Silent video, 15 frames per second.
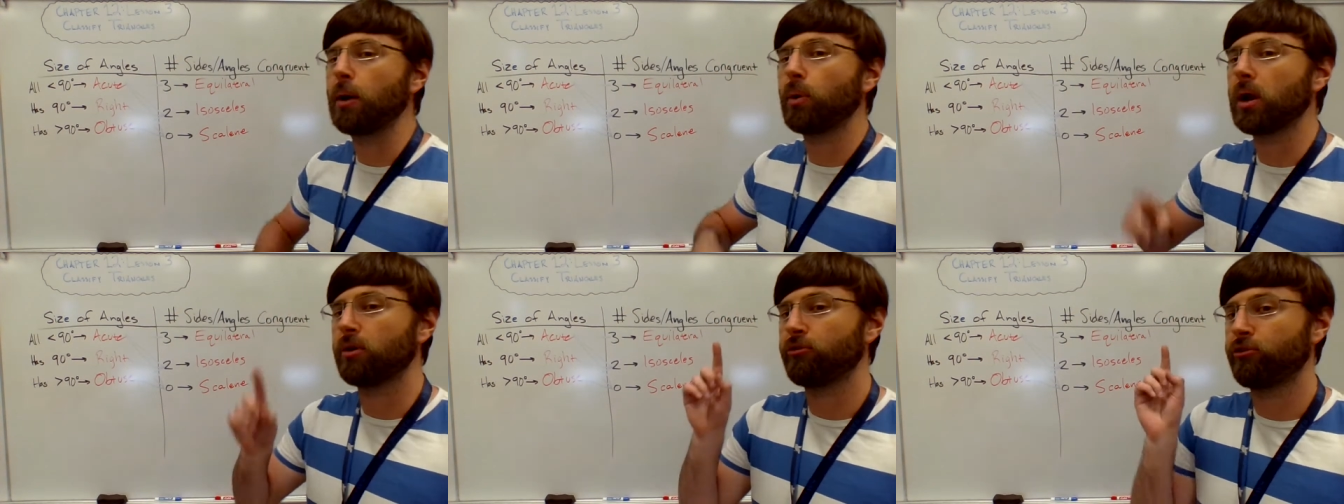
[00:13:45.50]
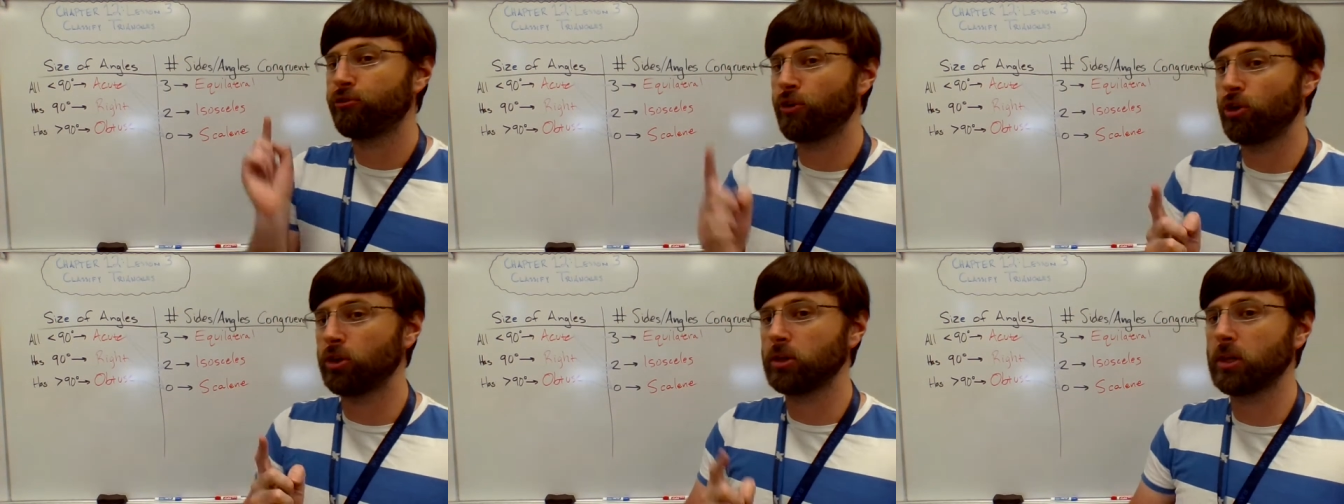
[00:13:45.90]
want
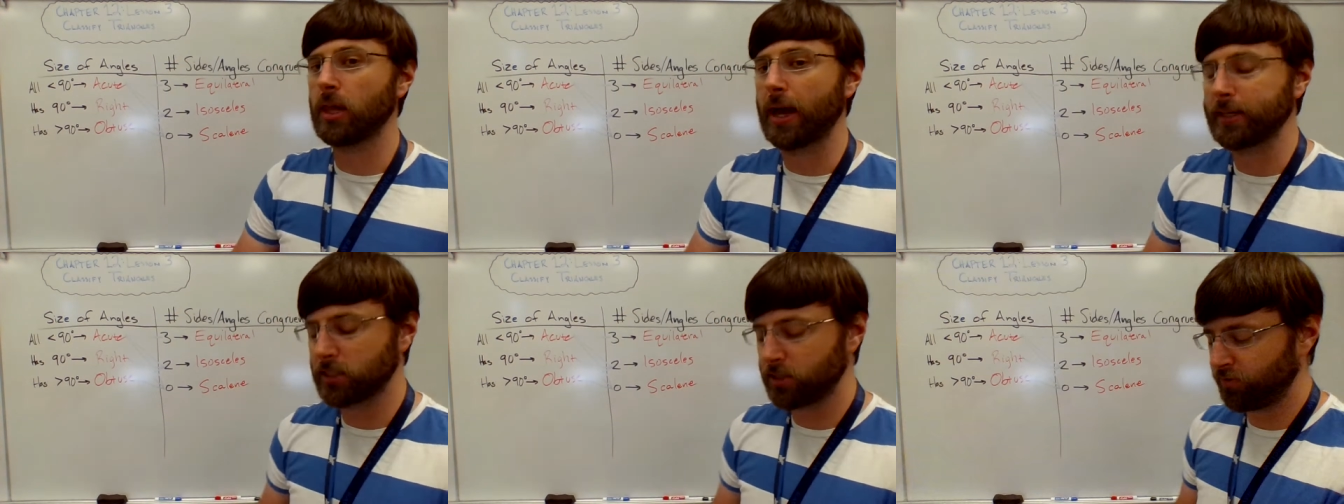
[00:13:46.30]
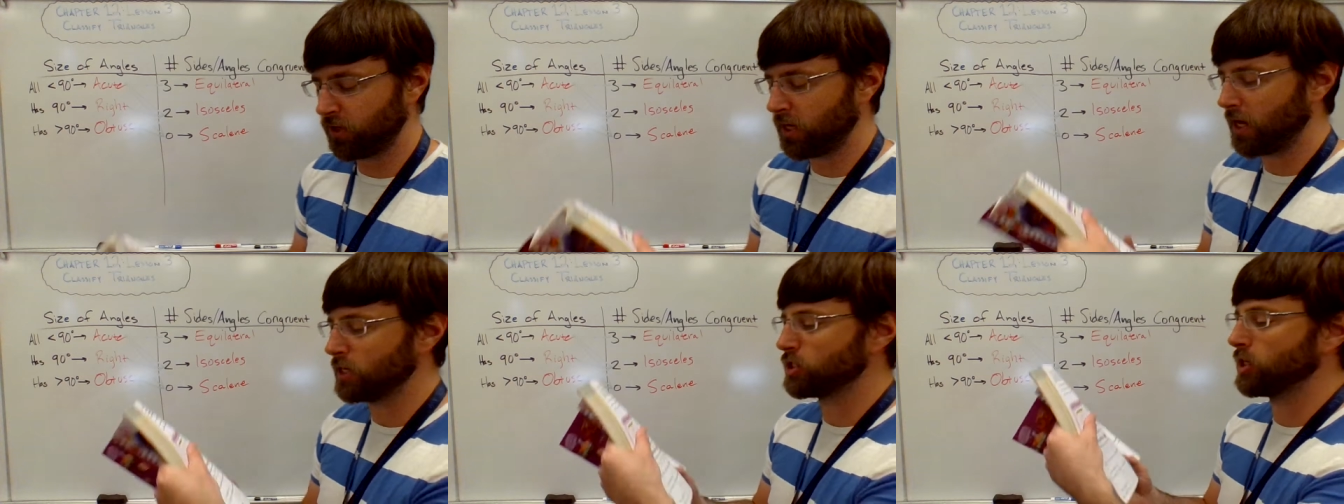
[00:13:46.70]
full
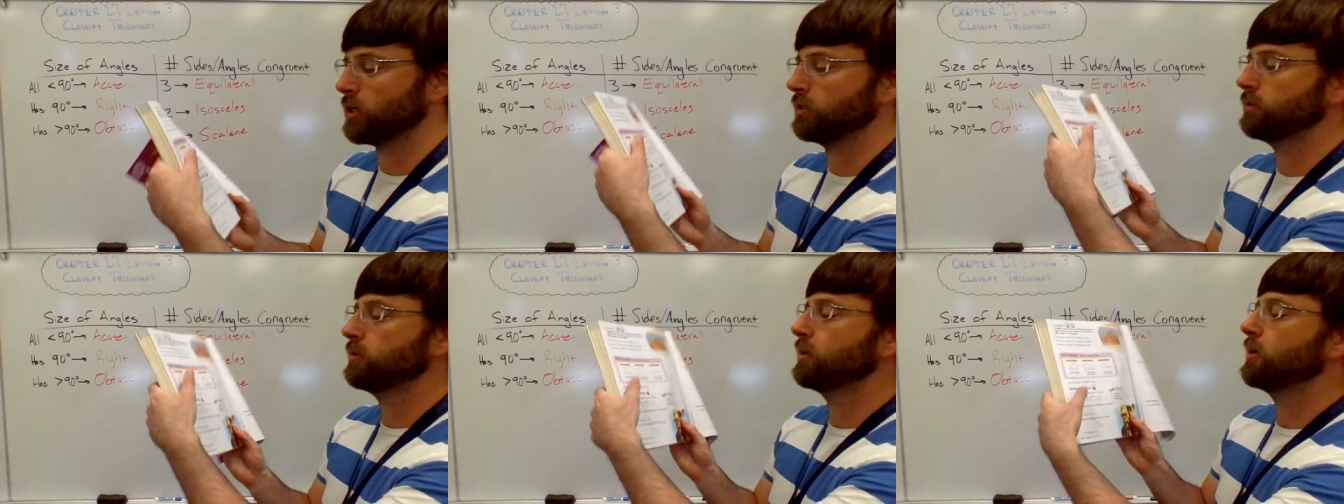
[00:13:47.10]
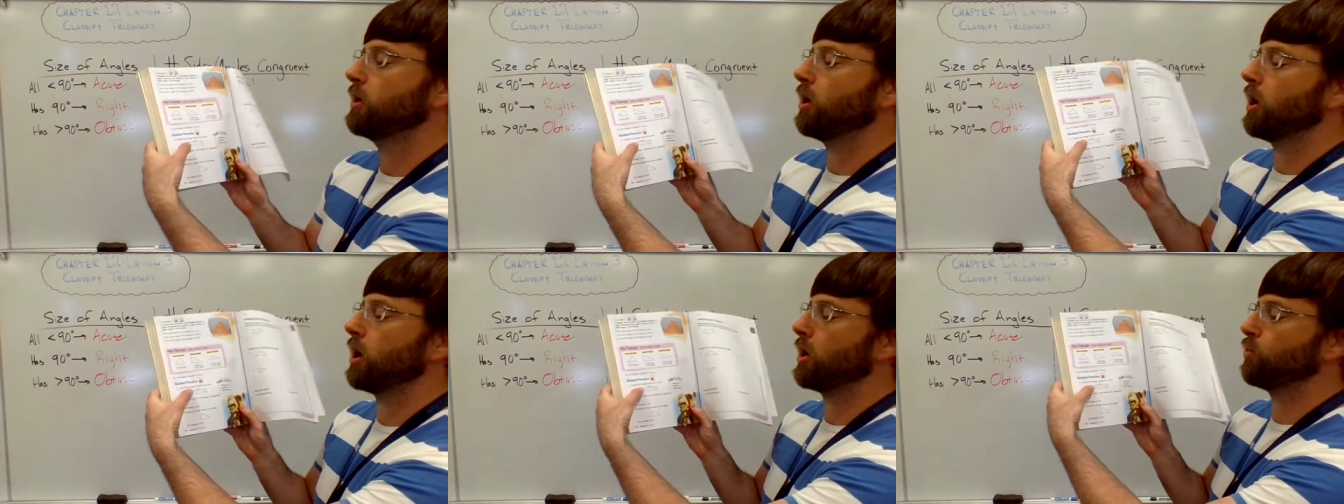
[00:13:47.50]
classification
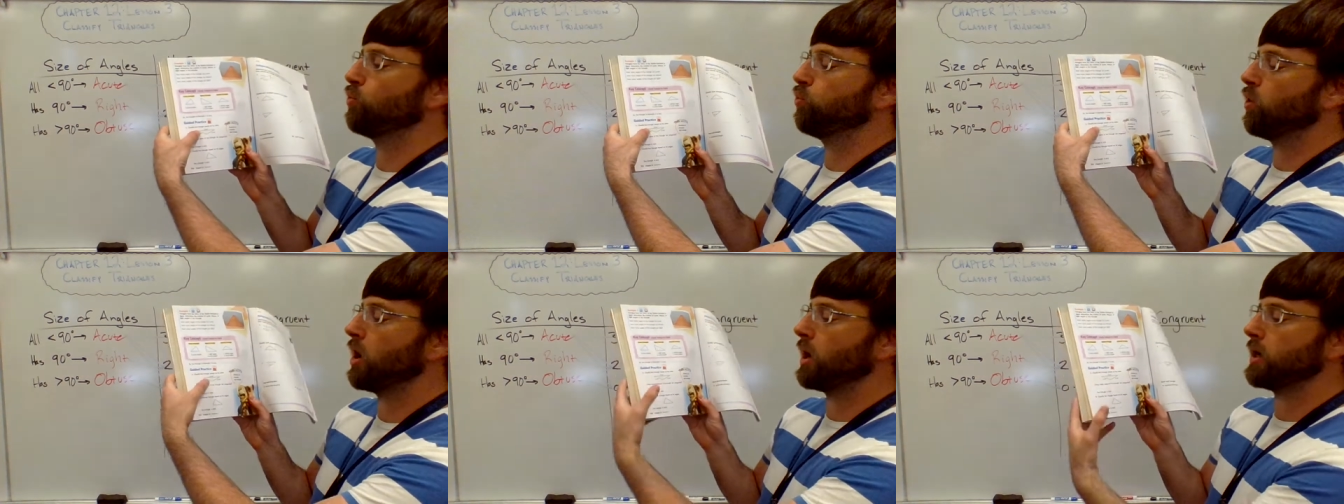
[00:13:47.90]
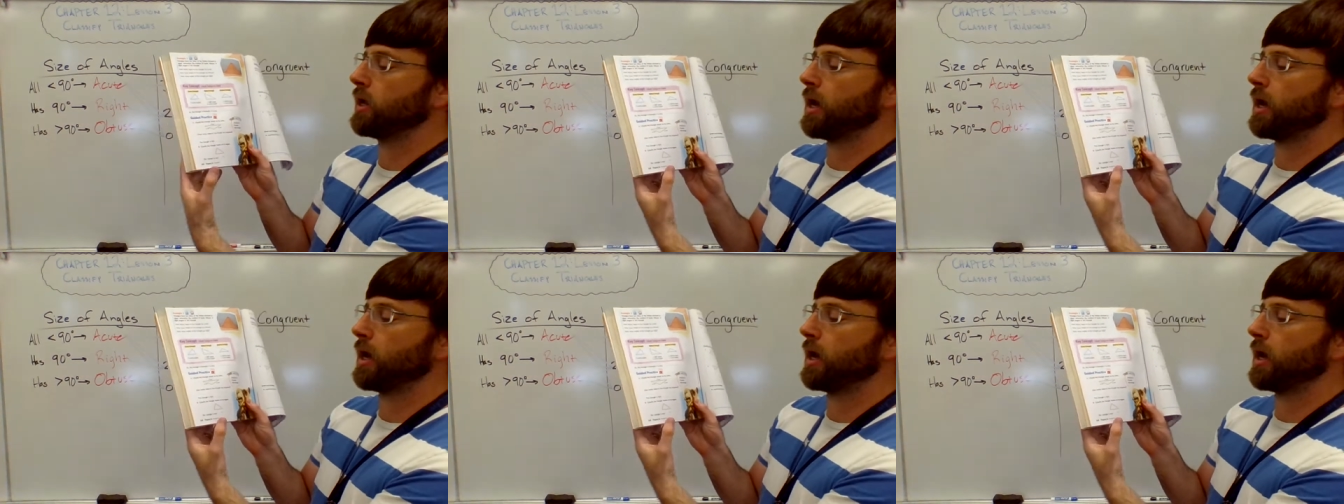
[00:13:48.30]
on 1